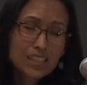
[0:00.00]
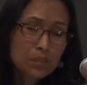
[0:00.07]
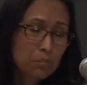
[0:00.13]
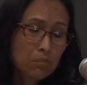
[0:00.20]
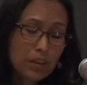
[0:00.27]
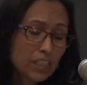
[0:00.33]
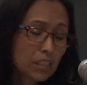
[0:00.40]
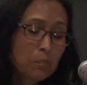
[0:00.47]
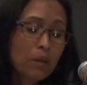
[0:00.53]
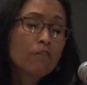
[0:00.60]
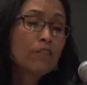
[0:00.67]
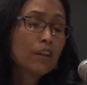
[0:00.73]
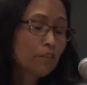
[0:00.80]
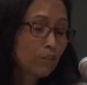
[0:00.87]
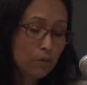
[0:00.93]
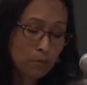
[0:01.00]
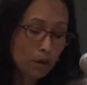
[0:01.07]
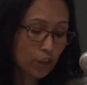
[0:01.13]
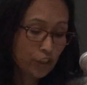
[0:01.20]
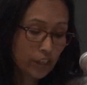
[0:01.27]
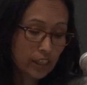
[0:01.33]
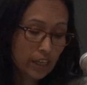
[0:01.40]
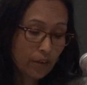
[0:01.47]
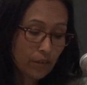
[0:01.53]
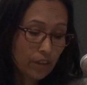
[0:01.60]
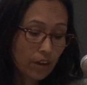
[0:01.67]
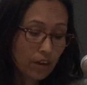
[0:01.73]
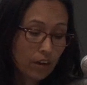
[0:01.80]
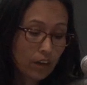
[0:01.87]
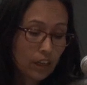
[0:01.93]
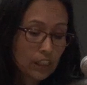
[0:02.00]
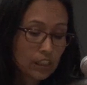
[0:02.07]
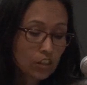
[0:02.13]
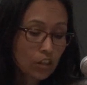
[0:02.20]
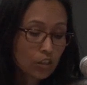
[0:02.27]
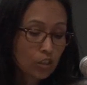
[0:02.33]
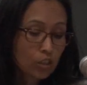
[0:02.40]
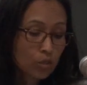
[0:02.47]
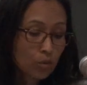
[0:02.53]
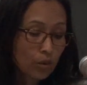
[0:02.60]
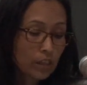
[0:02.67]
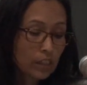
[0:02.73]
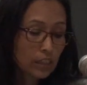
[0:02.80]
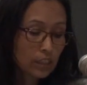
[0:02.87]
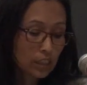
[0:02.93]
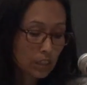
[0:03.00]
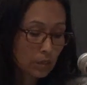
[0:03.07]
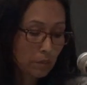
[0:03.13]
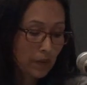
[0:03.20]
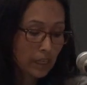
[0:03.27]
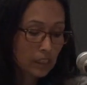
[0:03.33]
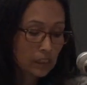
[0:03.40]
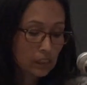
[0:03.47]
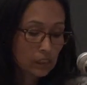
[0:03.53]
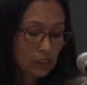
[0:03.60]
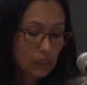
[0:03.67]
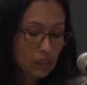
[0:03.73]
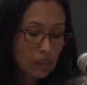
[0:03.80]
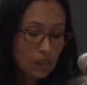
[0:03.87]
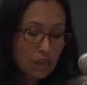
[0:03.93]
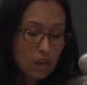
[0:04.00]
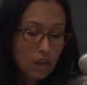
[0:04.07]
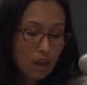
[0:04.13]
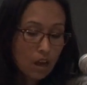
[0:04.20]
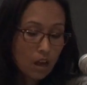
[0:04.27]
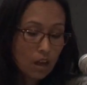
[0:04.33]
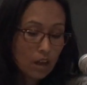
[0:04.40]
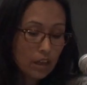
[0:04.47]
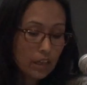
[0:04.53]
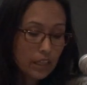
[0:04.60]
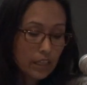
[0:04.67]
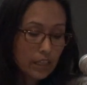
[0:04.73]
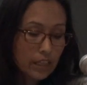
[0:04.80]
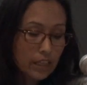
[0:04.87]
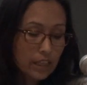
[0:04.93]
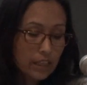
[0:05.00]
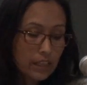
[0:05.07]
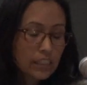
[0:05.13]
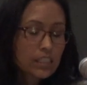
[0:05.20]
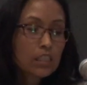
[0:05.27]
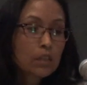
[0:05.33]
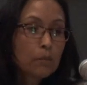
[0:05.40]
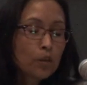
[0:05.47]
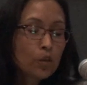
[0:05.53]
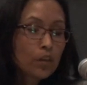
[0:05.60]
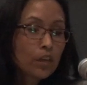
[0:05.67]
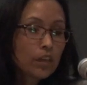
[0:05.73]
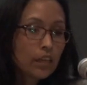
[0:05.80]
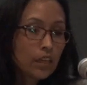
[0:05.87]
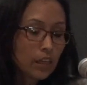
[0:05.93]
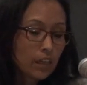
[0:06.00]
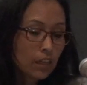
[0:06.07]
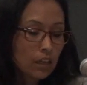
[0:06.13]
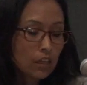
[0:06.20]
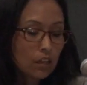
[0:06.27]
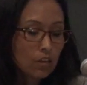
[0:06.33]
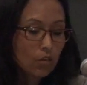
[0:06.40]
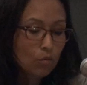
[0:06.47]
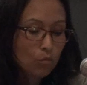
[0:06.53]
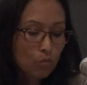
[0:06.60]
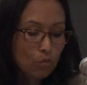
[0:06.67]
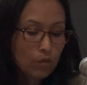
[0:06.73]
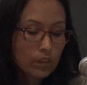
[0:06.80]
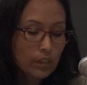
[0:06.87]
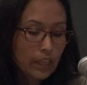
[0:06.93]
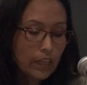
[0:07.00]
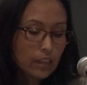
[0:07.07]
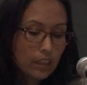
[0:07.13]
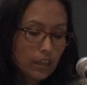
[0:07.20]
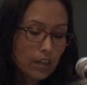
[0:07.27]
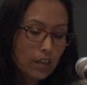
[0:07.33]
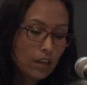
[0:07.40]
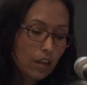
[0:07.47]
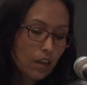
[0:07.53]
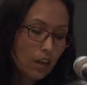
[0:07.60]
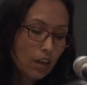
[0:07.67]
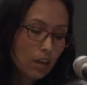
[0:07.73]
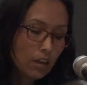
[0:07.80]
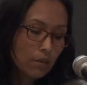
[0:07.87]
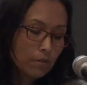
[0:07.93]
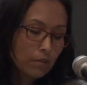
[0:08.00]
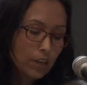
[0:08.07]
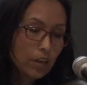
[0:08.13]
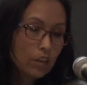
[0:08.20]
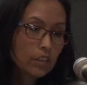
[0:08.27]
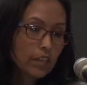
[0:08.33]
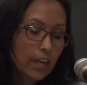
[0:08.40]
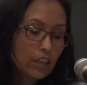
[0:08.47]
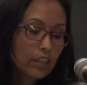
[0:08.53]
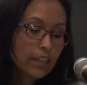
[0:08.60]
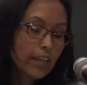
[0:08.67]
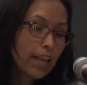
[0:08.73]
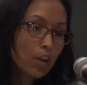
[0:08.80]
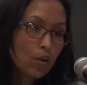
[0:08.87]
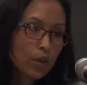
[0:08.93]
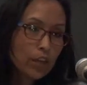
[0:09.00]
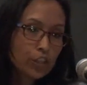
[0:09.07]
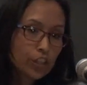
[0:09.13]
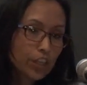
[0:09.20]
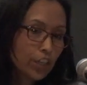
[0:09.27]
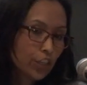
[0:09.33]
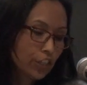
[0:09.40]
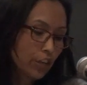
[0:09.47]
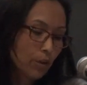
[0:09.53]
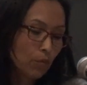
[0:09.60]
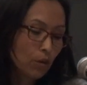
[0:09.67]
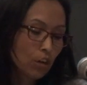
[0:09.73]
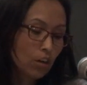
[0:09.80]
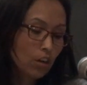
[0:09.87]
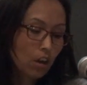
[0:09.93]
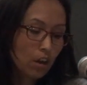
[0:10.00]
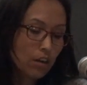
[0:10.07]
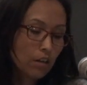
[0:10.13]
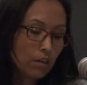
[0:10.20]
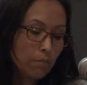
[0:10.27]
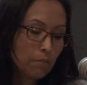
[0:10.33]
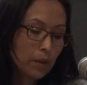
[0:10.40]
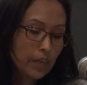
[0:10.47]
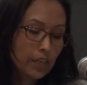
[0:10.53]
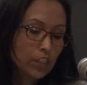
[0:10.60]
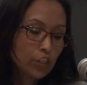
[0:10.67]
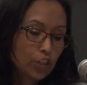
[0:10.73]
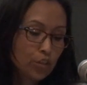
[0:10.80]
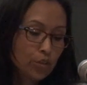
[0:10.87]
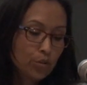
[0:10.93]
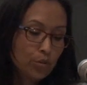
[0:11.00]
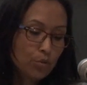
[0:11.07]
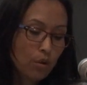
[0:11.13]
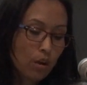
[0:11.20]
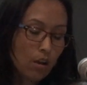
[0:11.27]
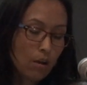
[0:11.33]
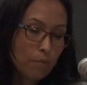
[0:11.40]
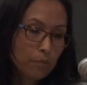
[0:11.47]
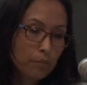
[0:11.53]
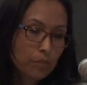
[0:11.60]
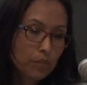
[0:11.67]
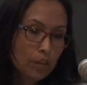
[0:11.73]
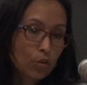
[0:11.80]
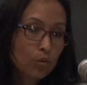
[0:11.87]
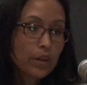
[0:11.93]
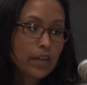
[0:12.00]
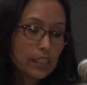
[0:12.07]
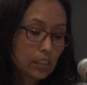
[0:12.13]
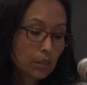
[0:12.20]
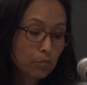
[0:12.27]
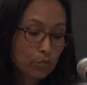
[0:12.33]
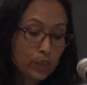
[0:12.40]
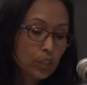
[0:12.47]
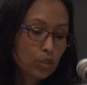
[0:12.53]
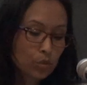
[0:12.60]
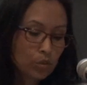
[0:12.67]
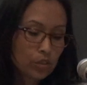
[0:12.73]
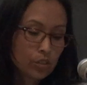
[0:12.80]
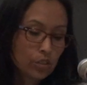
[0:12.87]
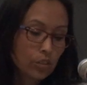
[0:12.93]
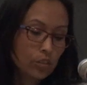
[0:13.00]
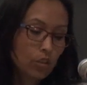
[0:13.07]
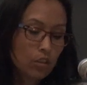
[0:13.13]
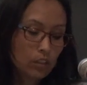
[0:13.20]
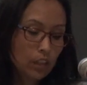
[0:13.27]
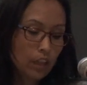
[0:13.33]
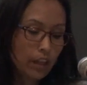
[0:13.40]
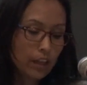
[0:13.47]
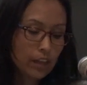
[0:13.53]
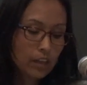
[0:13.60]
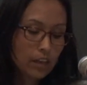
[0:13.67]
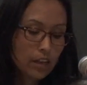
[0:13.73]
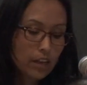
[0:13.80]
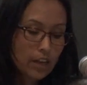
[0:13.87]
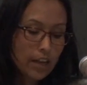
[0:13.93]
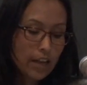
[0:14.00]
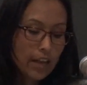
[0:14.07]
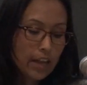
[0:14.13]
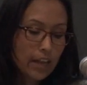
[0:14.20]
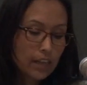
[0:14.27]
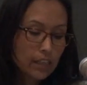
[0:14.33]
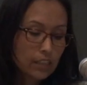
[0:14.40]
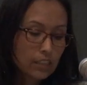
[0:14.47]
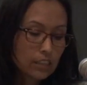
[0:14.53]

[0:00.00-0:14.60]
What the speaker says: It's my favorite project out there. It's called Stories in Space. This community, the Galileo Education Network got money to create some resources online, and